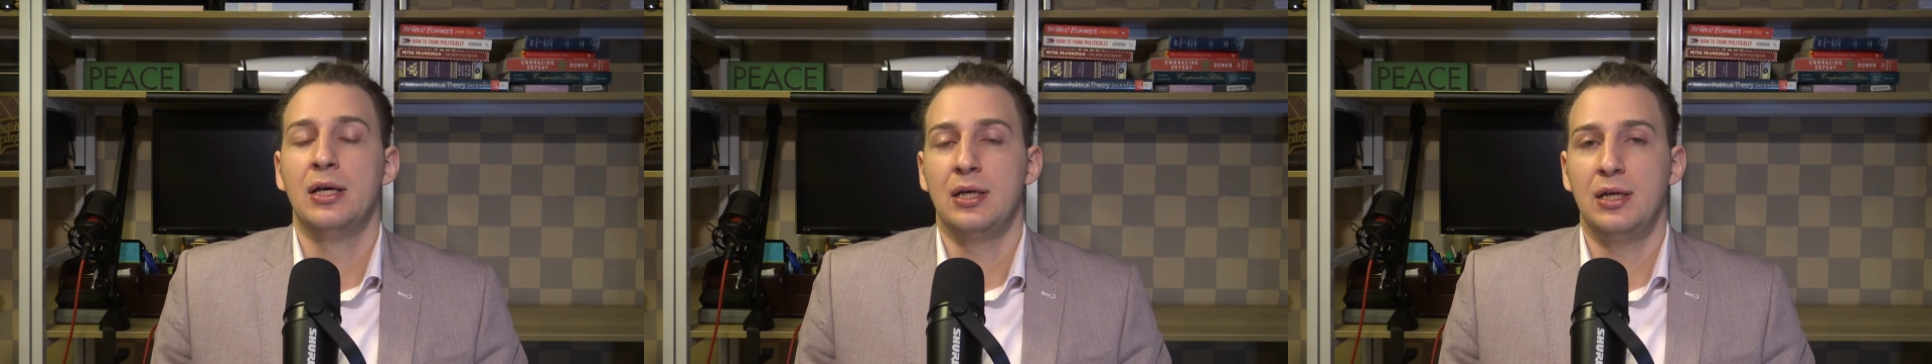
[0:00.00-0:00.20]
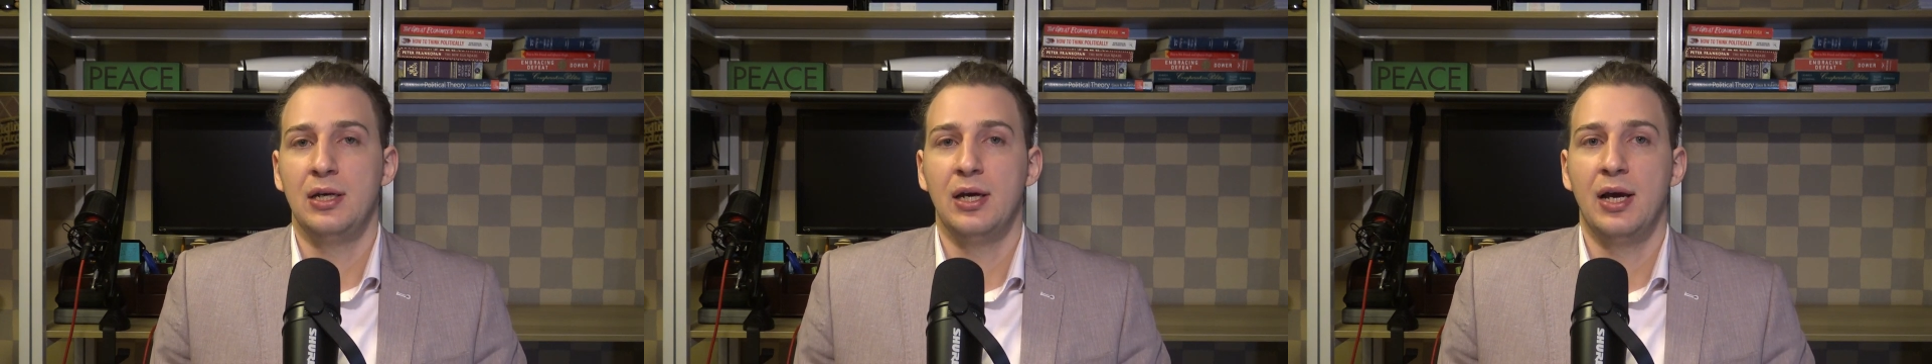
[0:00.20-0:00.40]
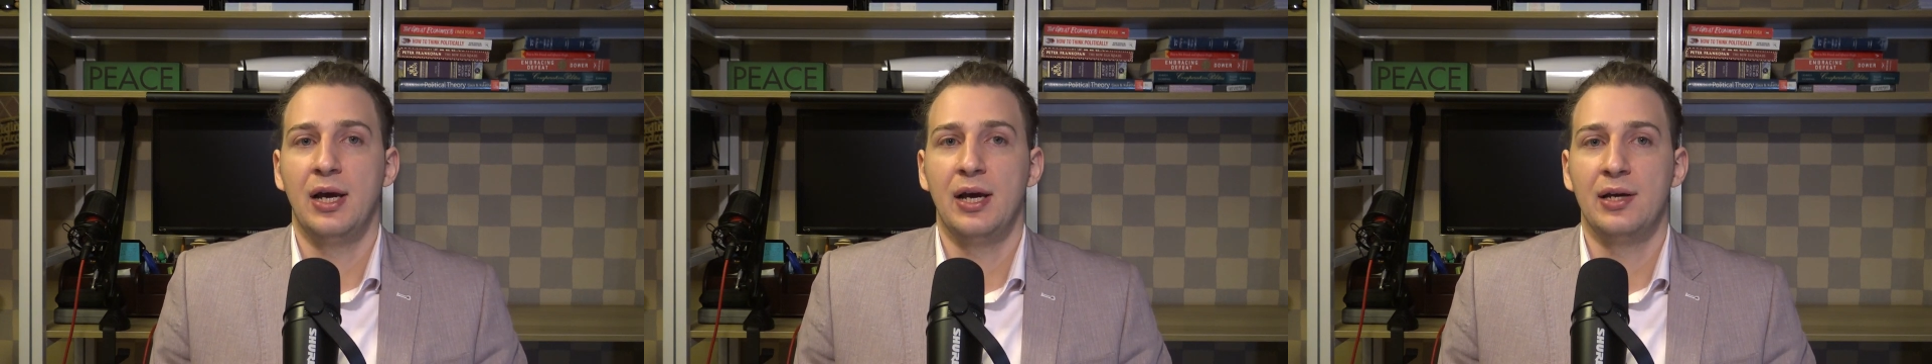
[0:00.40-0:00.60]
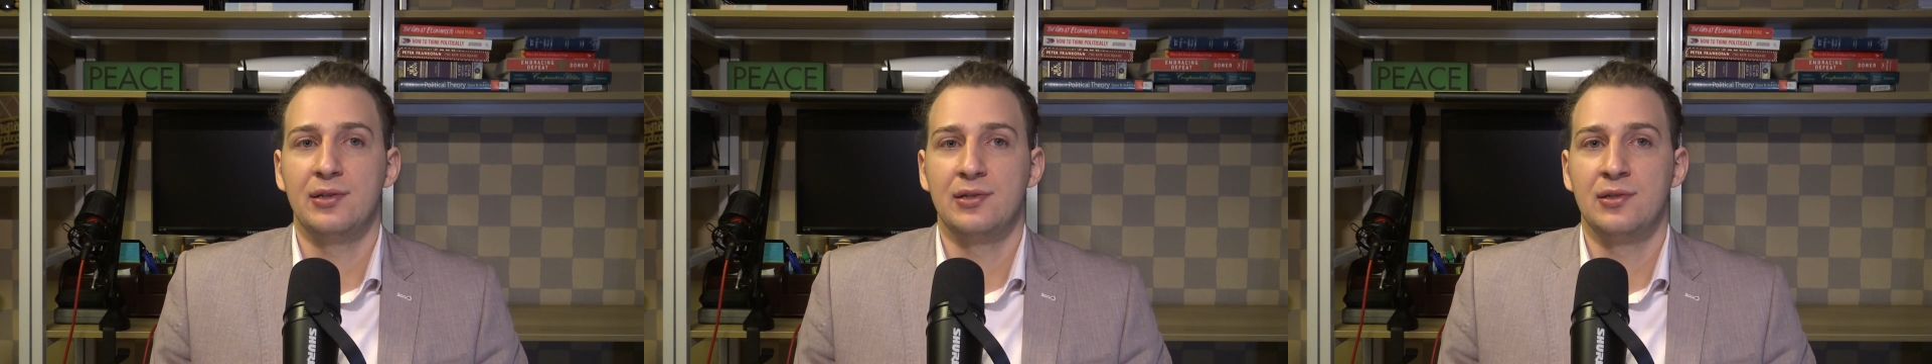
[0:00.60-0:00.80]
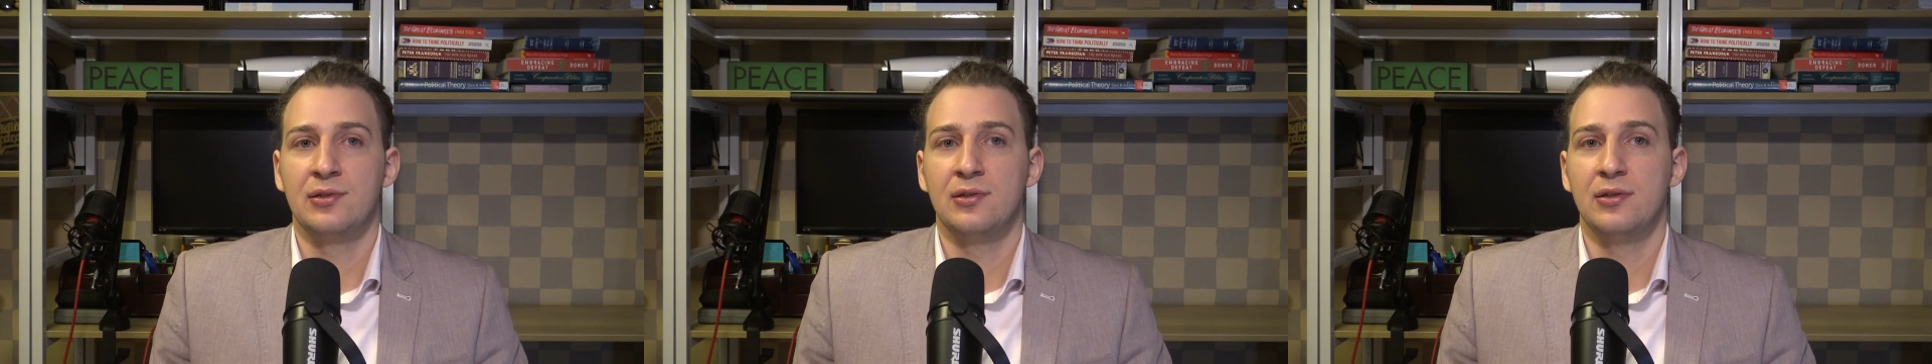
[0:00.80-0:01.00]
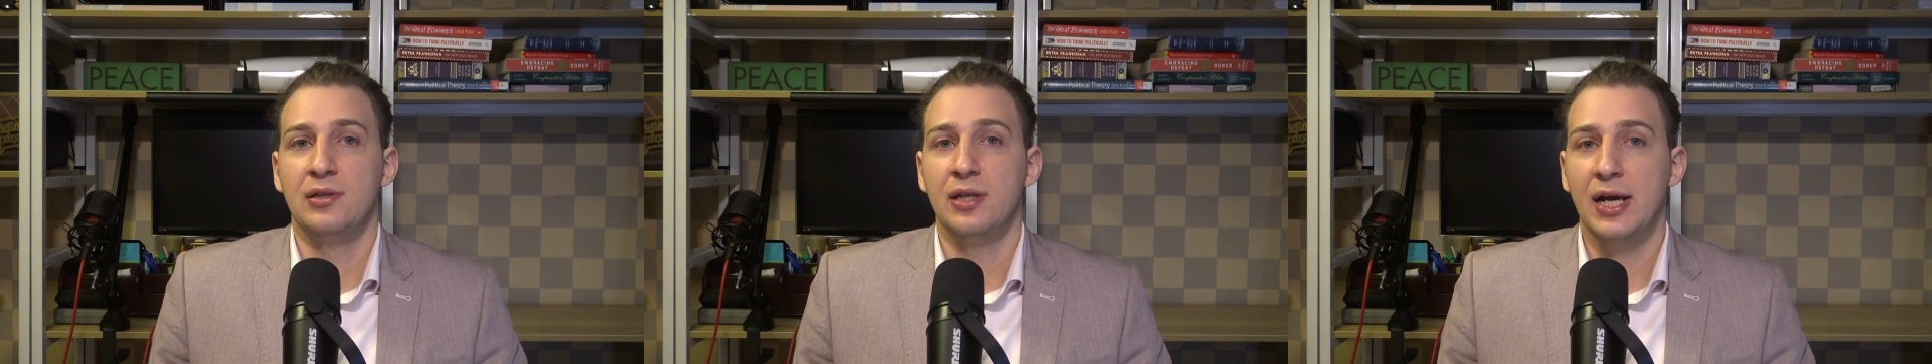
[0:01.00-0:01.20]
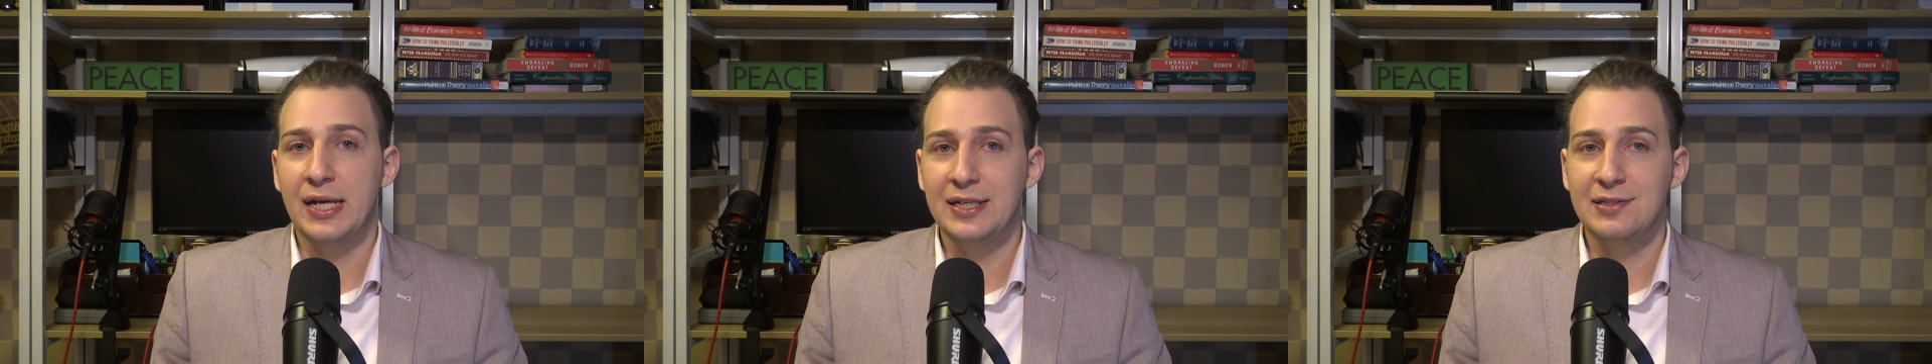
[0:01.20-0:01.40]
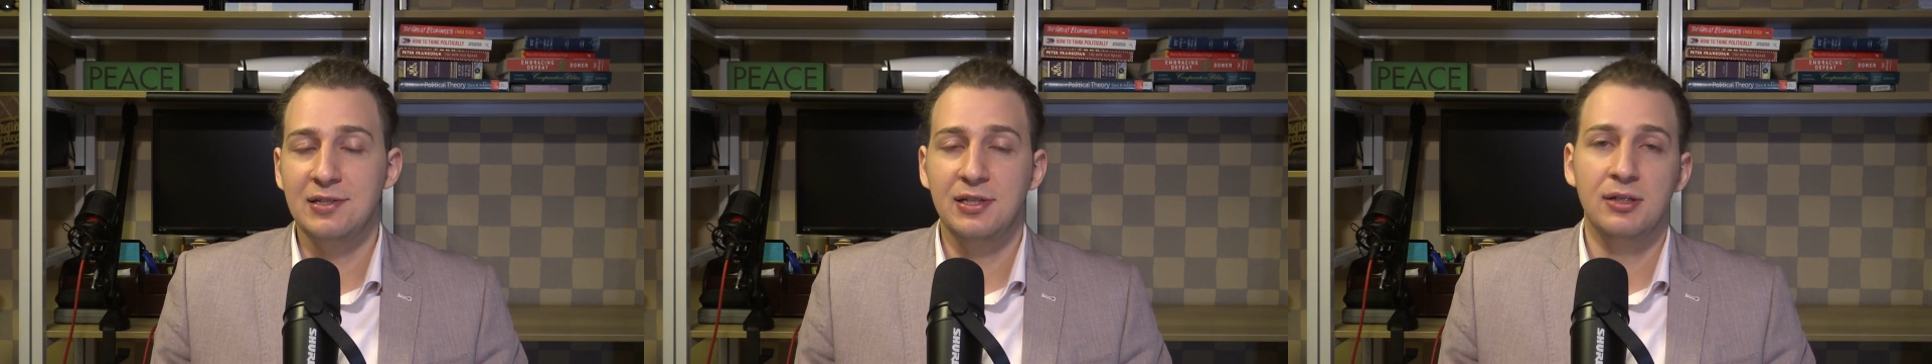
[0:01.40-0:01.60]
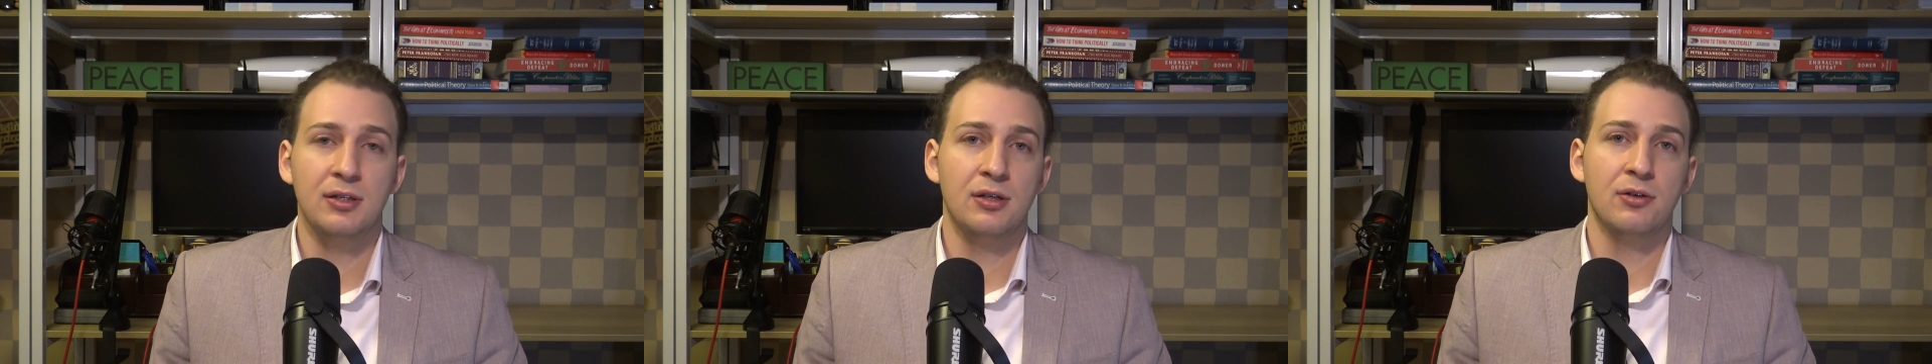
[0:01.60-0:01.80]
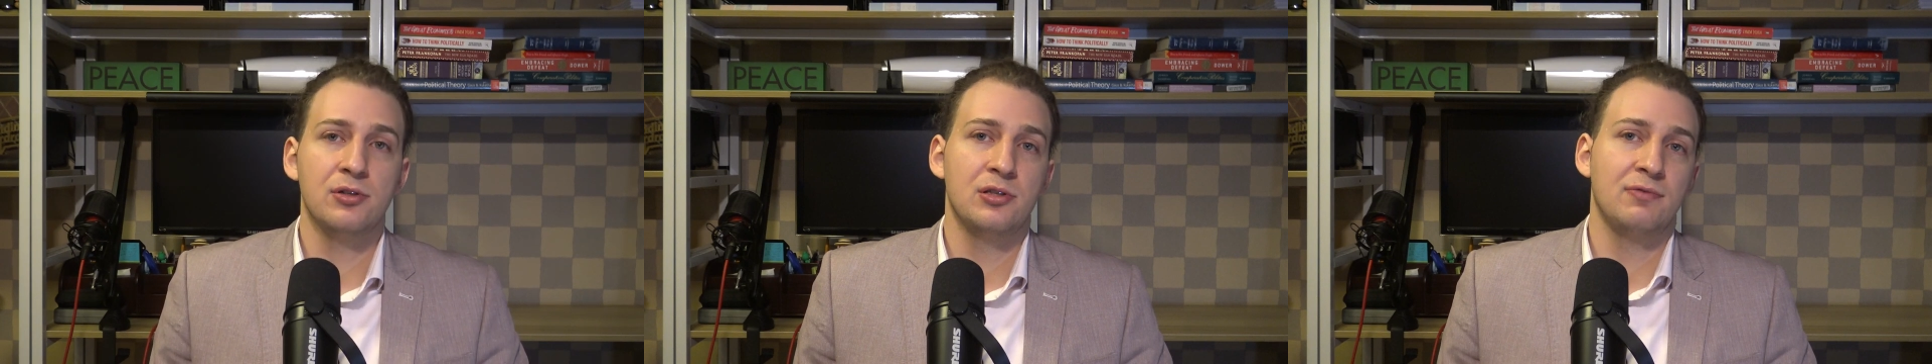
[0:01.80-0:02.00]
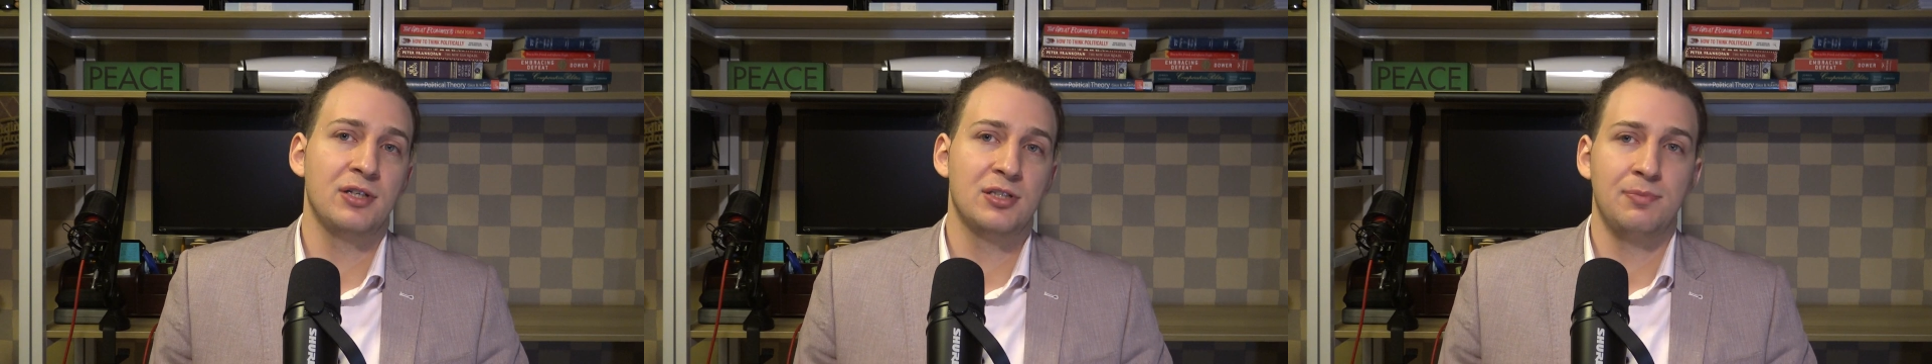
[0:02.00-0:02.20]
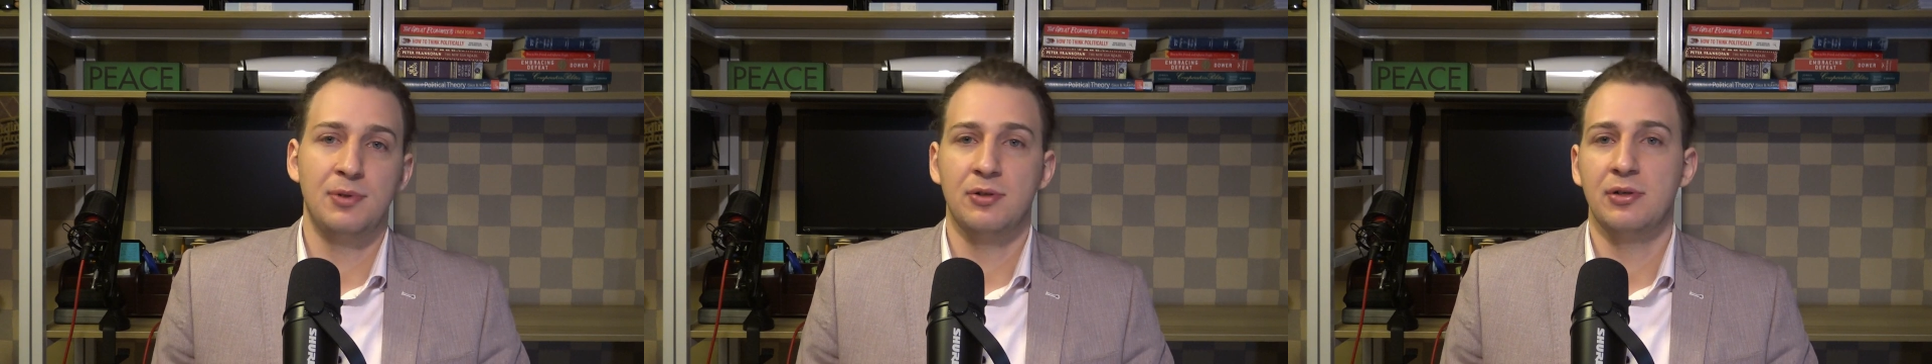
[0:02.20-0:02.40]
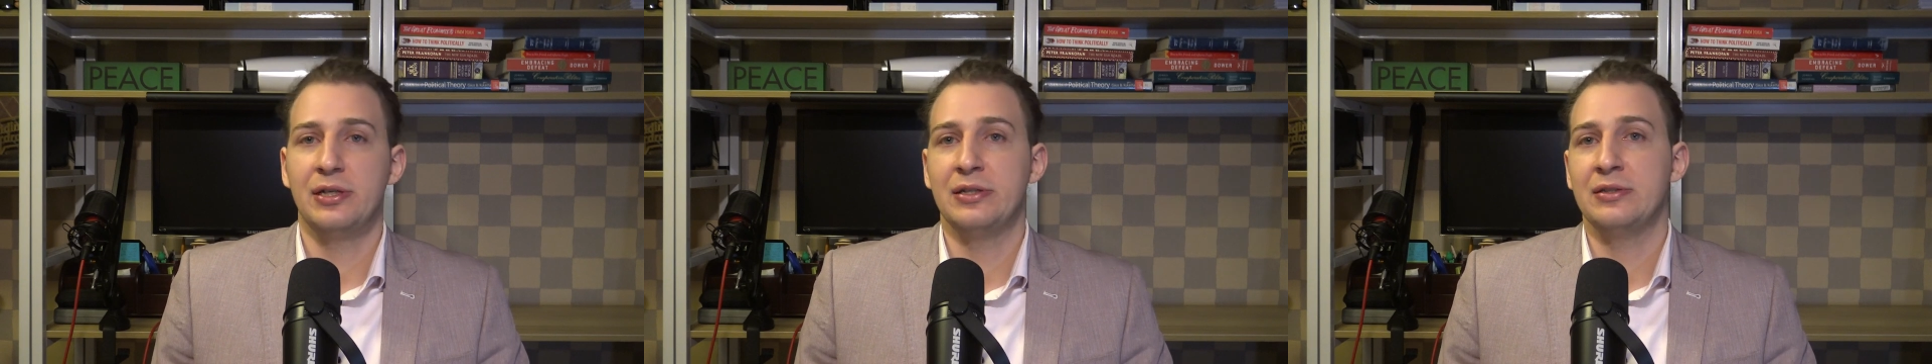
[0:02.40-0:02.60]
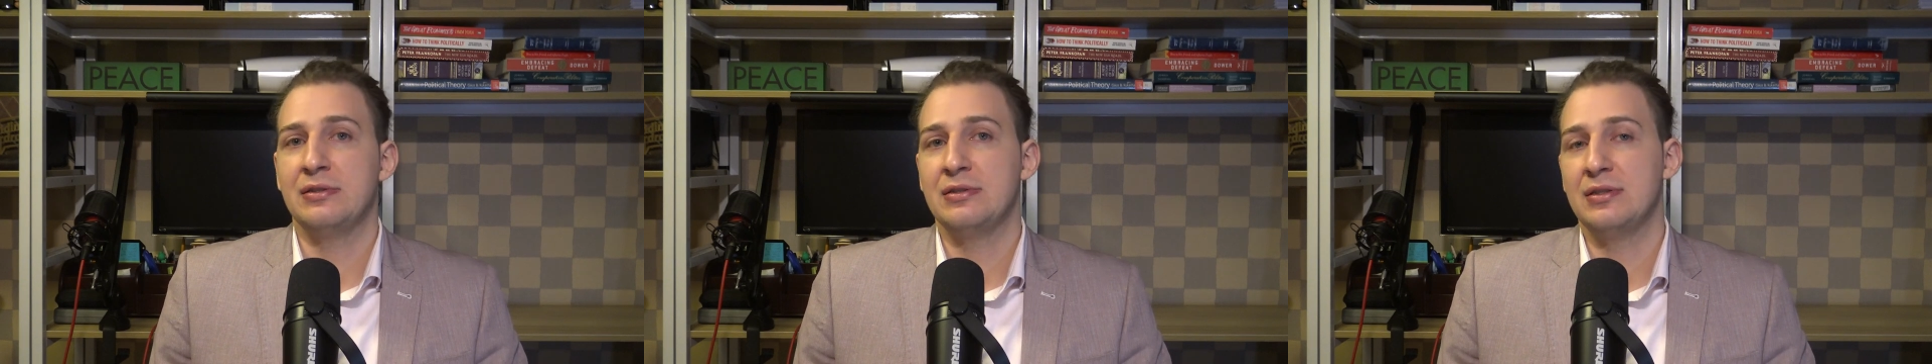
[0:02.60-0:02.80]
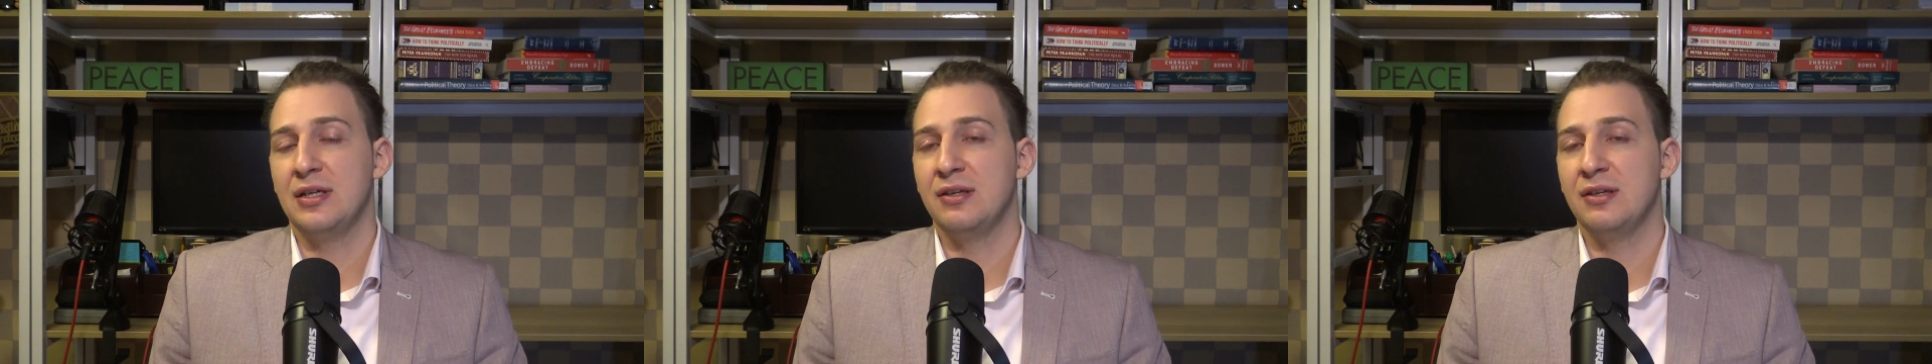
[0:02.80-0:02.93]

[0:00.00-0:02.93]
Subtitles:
He has 19 years of experience